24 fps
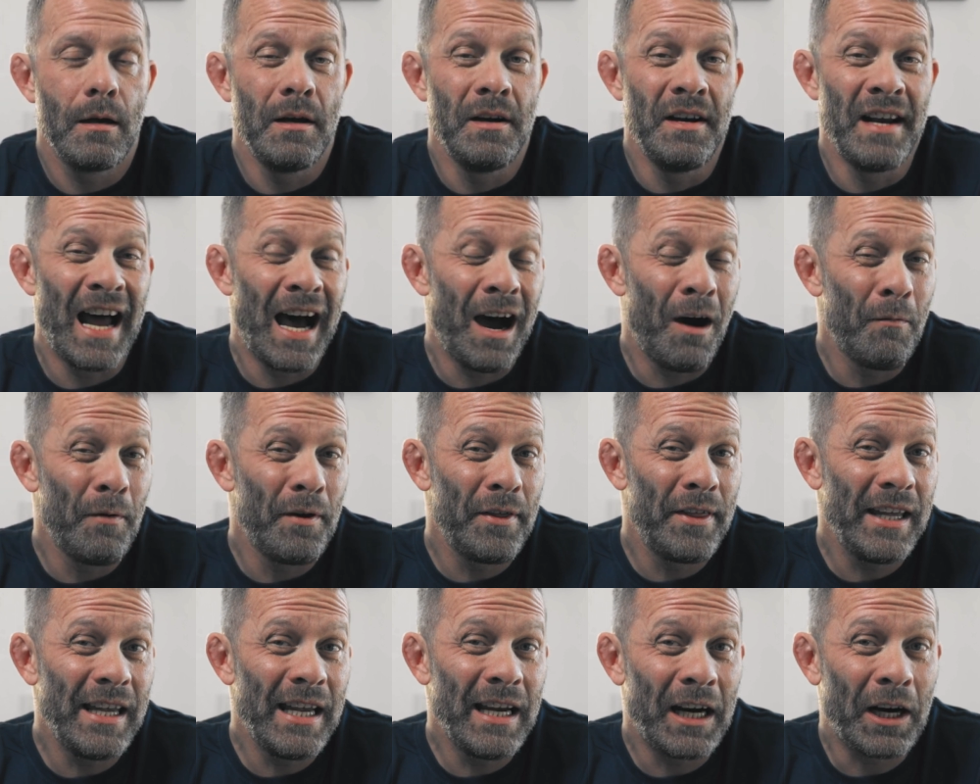Now
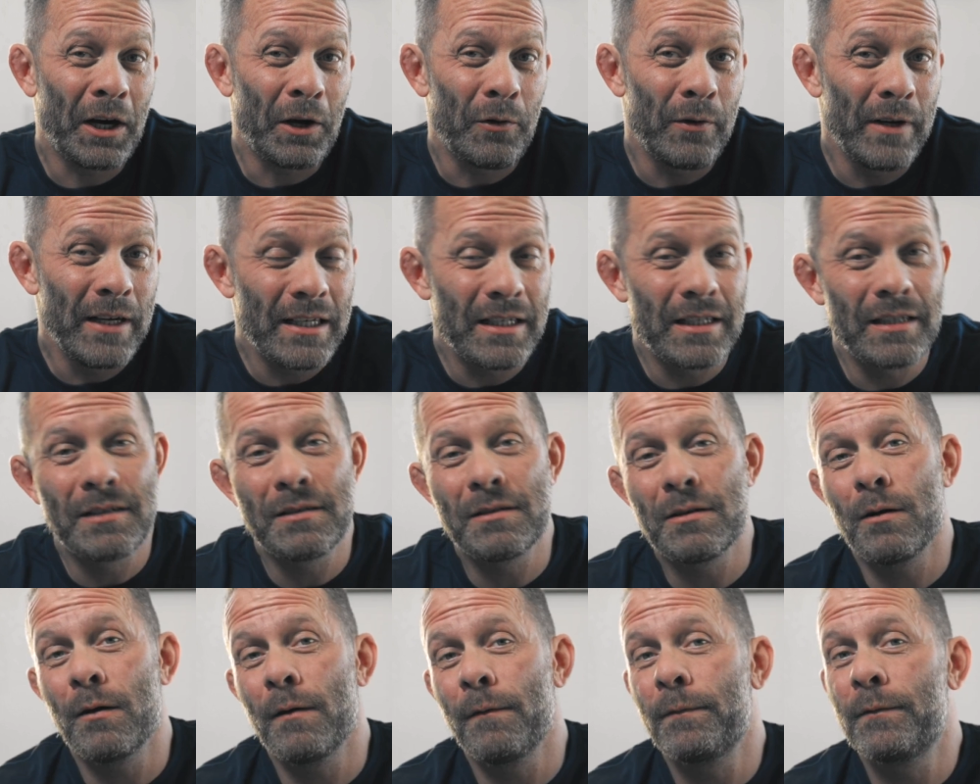with the
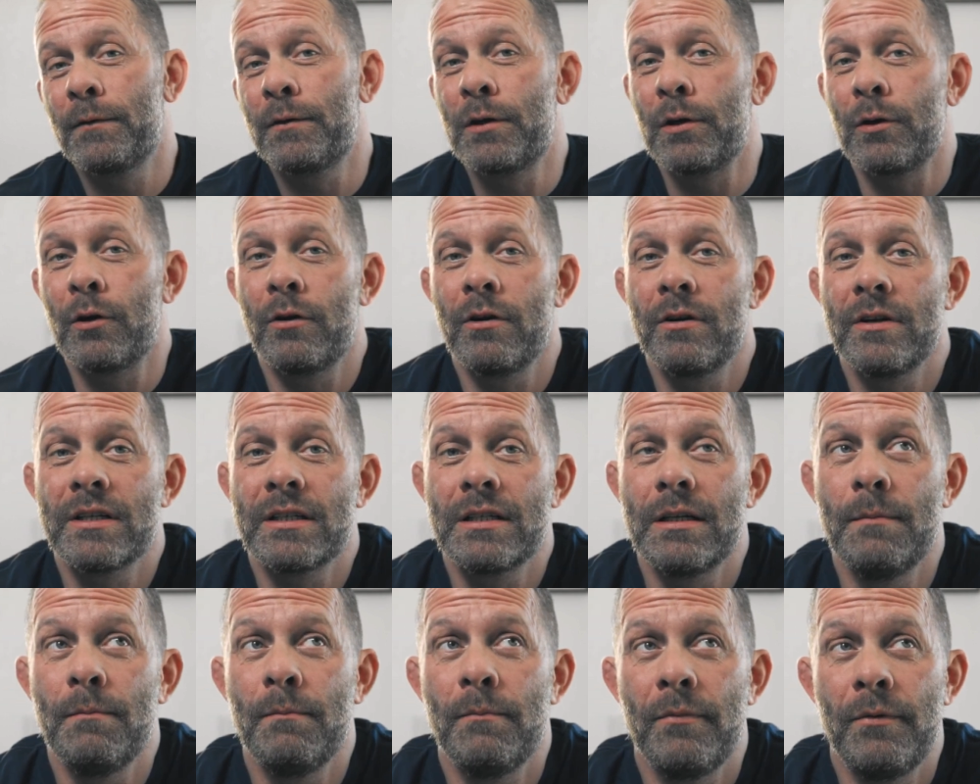increase of
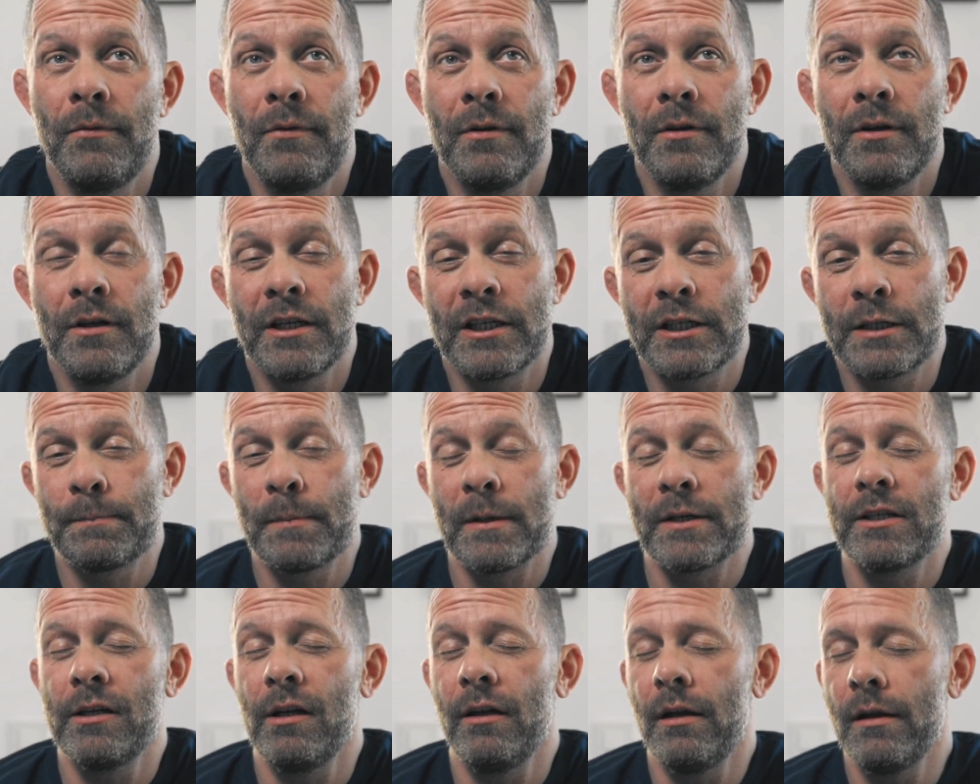tourism,
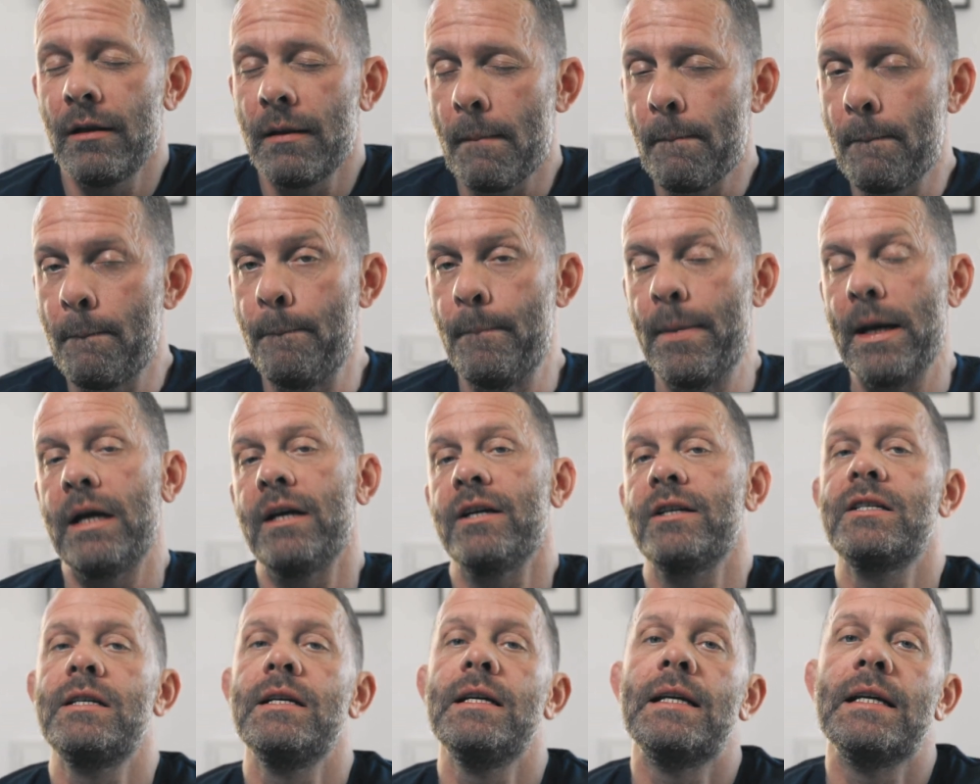especially the
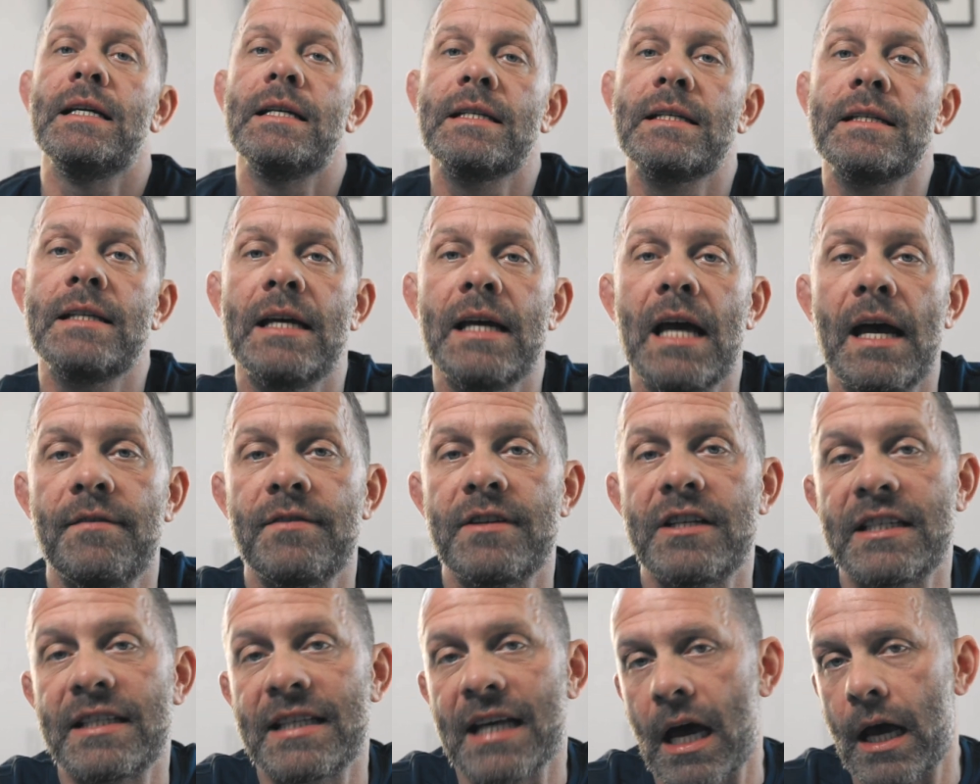bigger cities, they
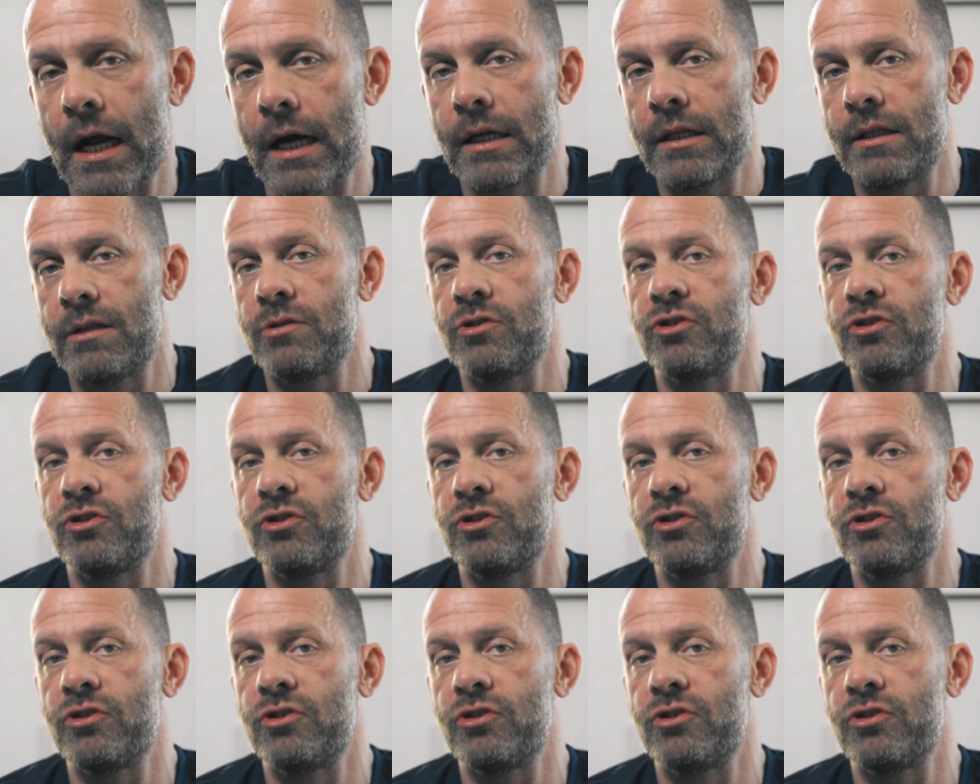have started to